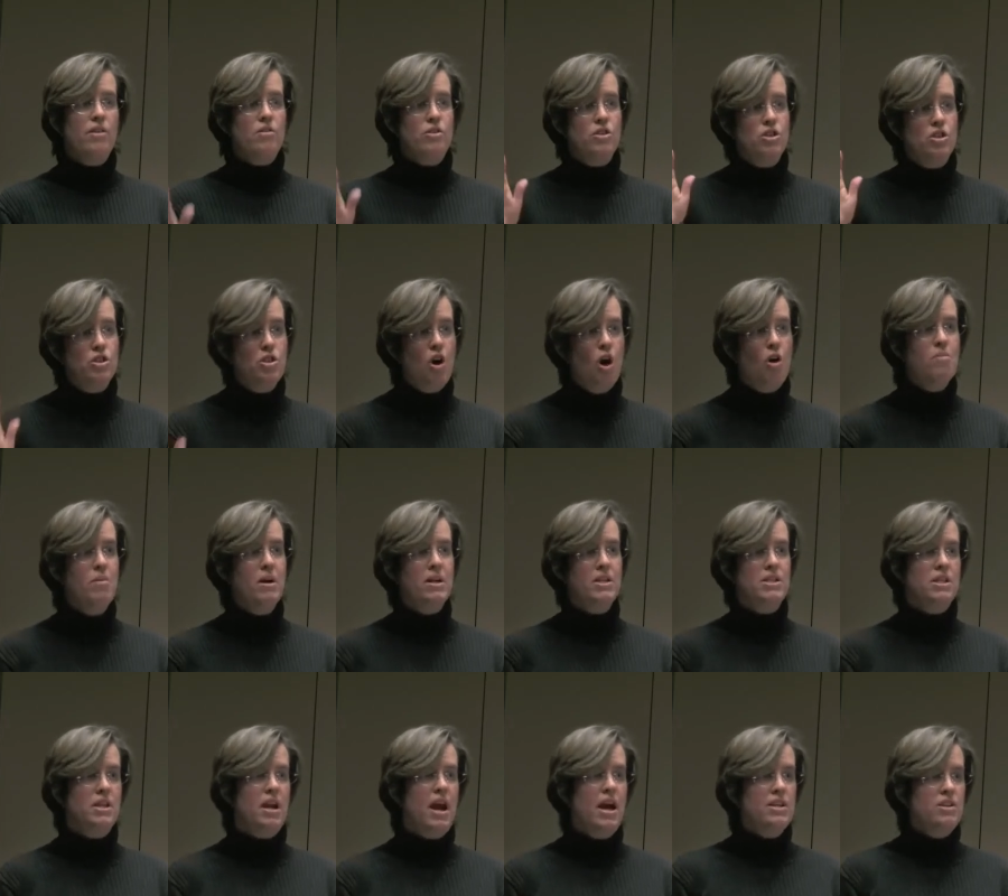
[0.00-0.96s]
there's so
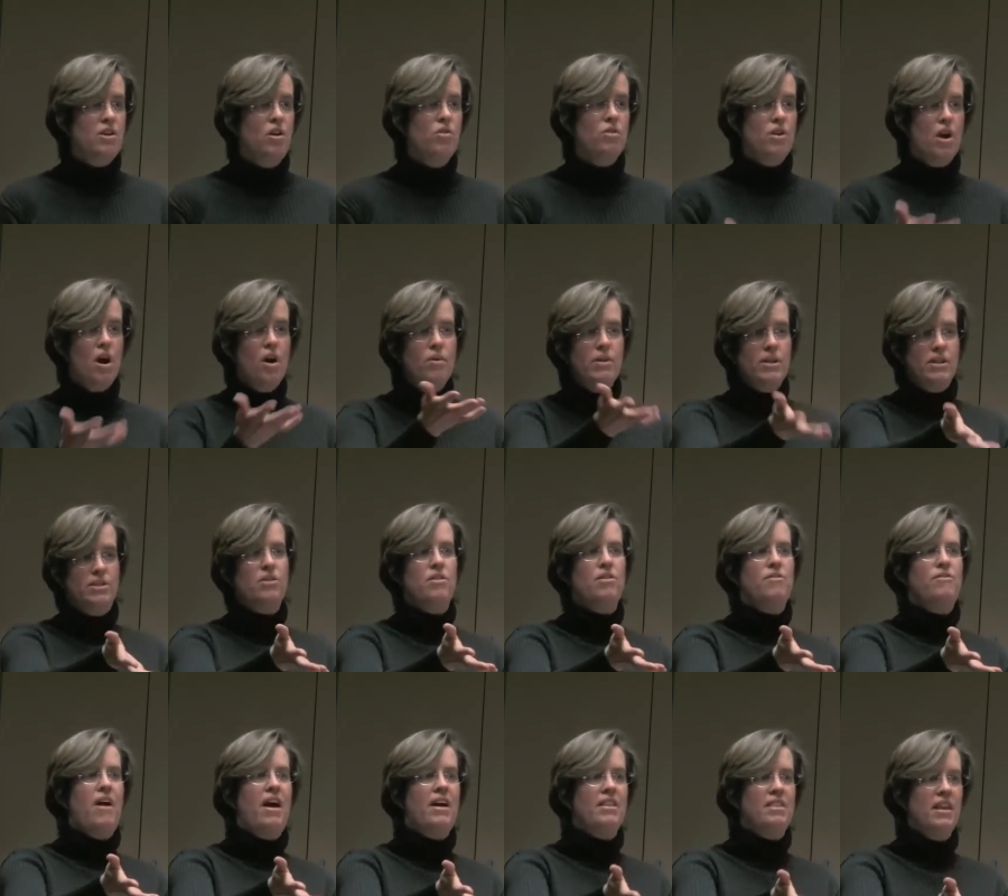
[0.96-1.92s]
much that I don't know, and so
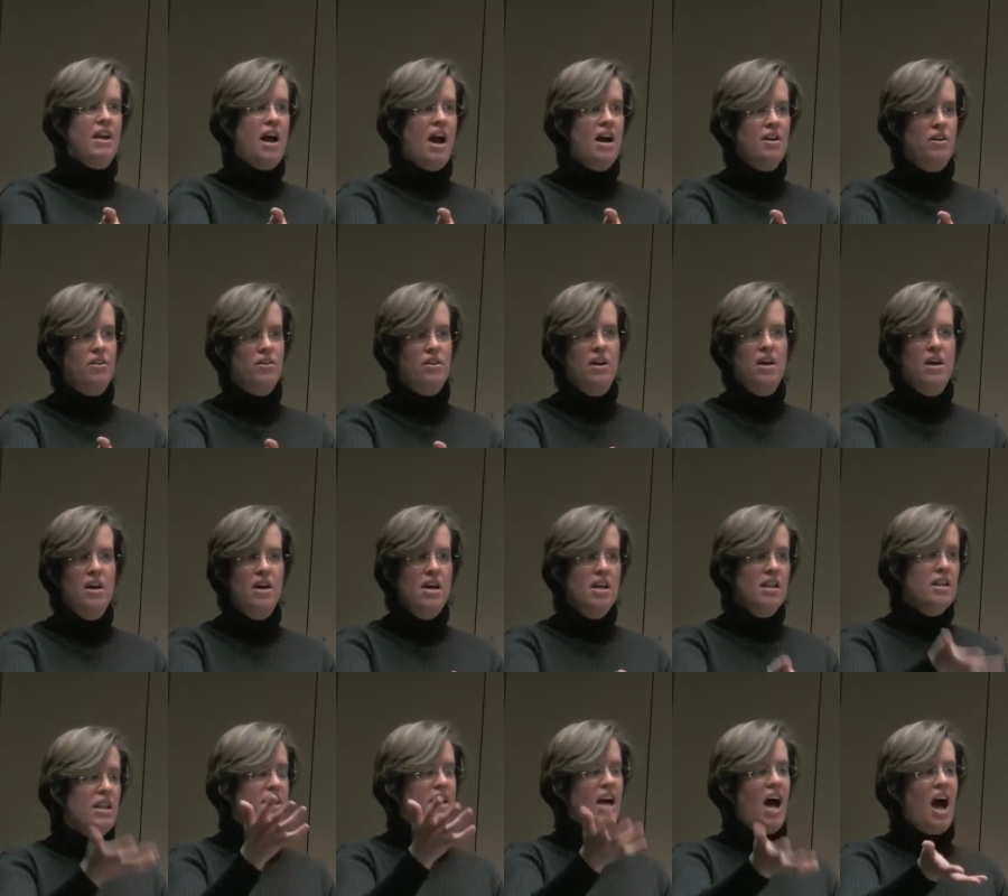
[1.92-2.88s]
the fact that I don't,
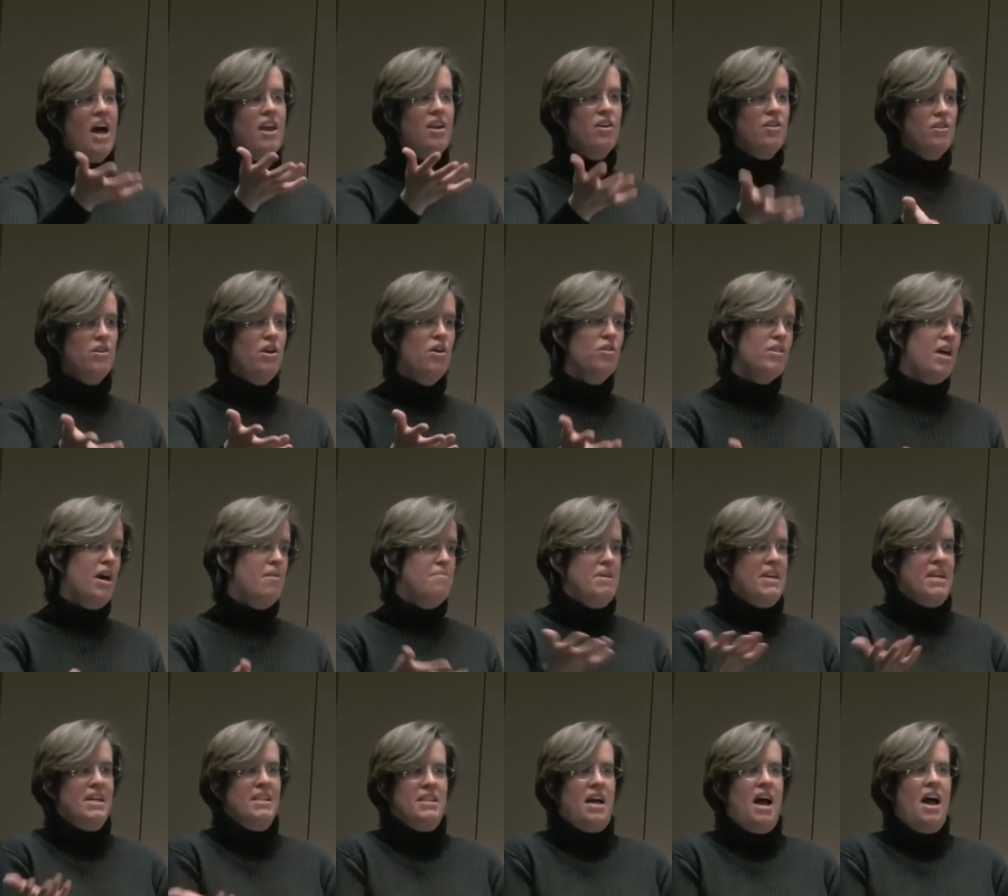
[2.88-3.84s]
like, I don't know that
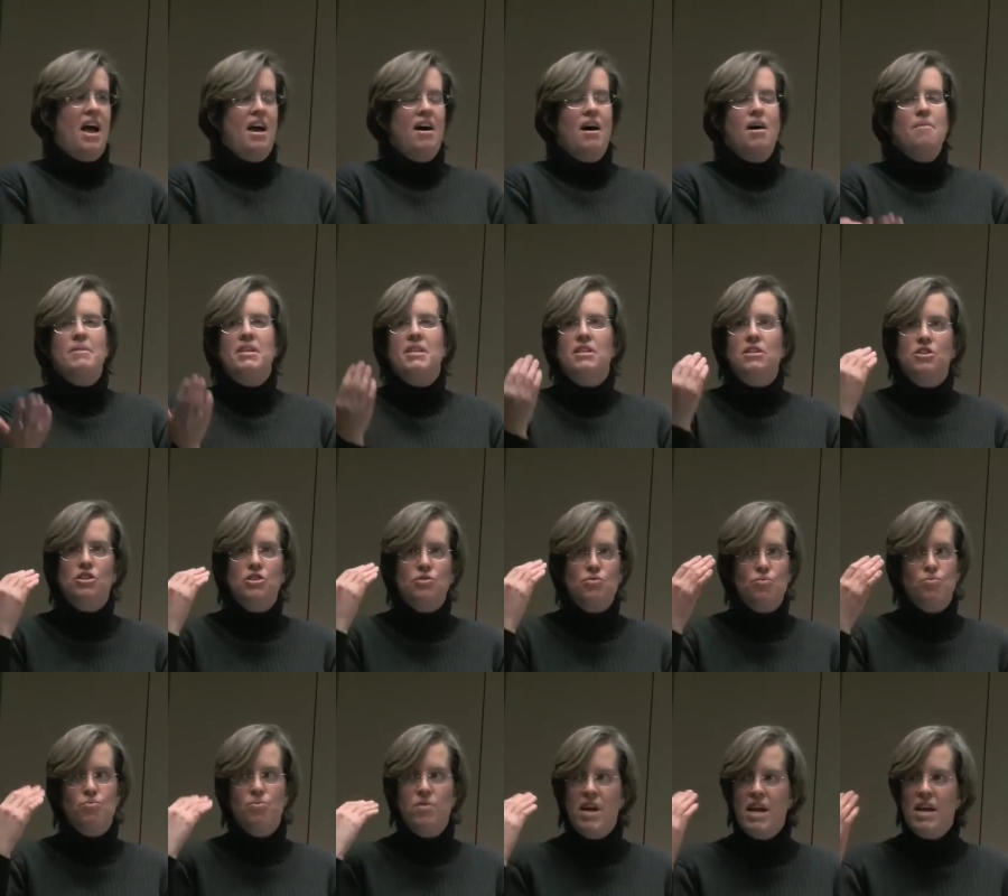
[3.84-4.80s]
because I, I mean,
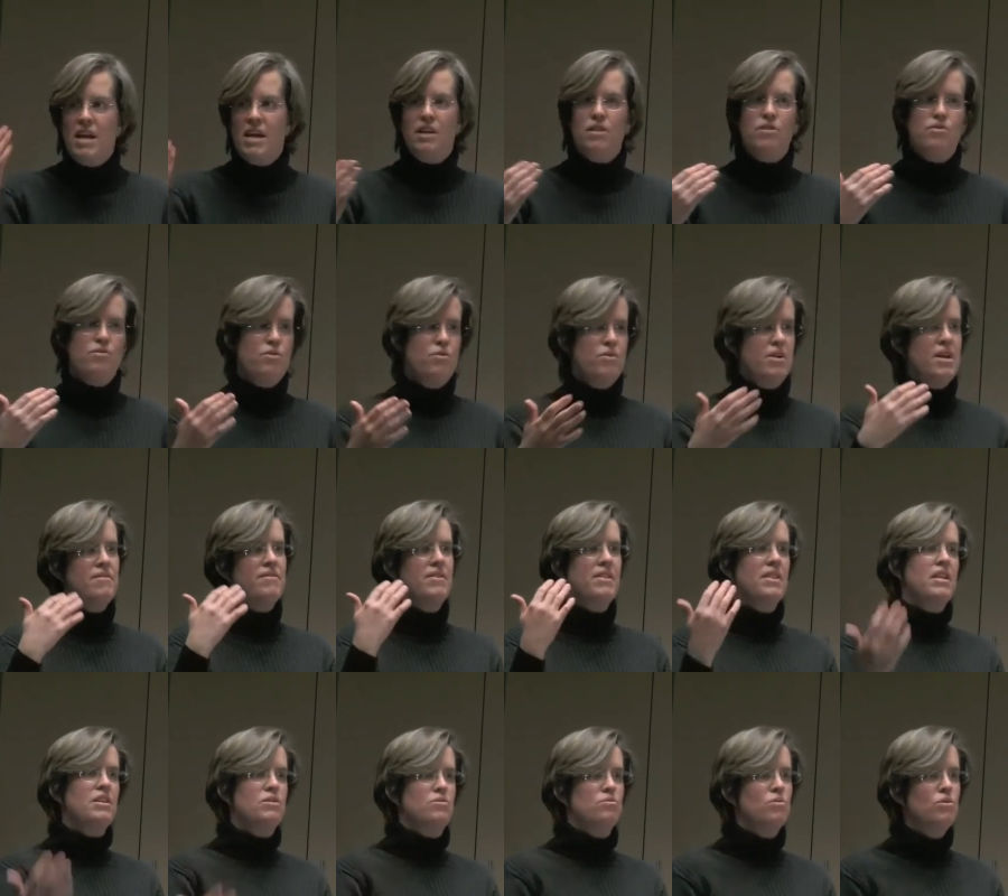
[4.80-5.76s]
just reading through
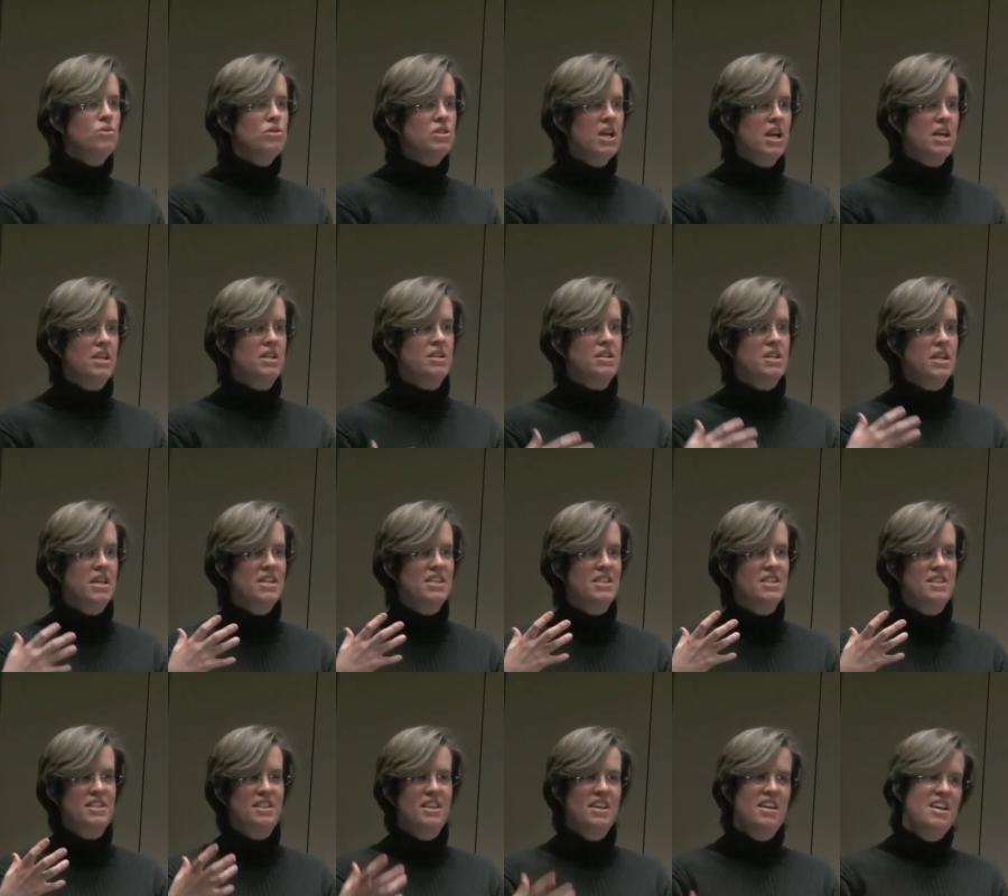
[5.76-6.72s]
even these rule changes
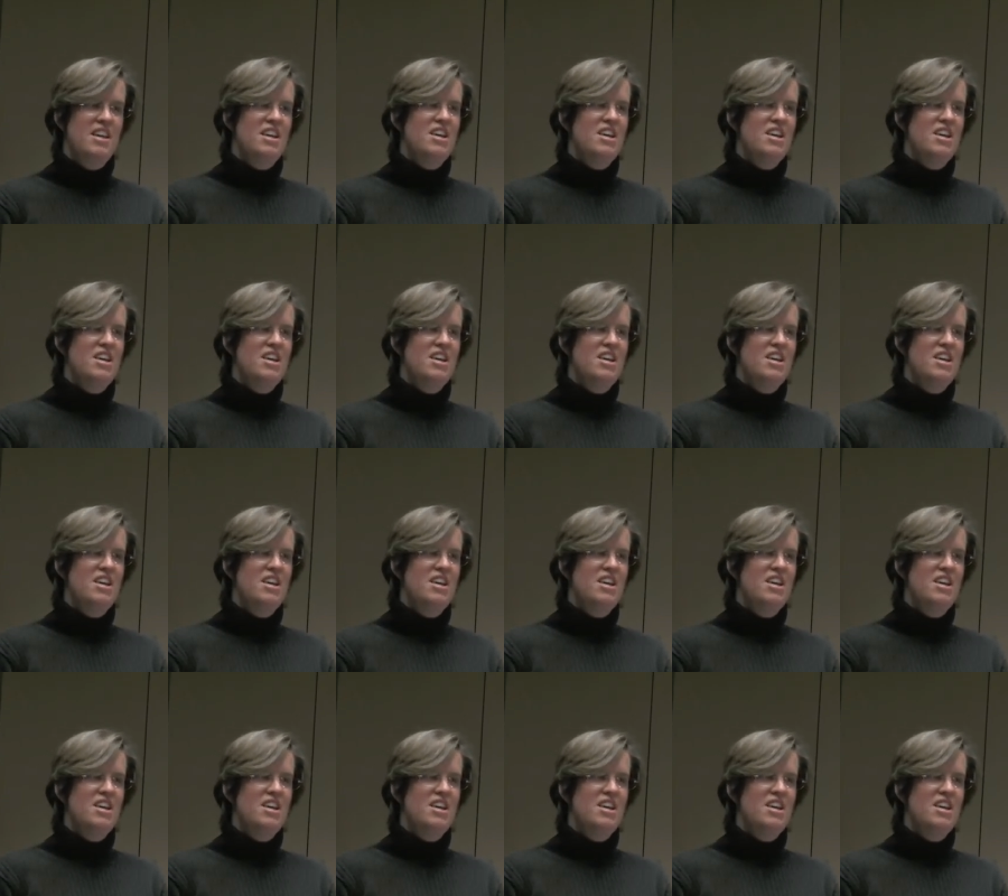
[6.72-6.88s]
is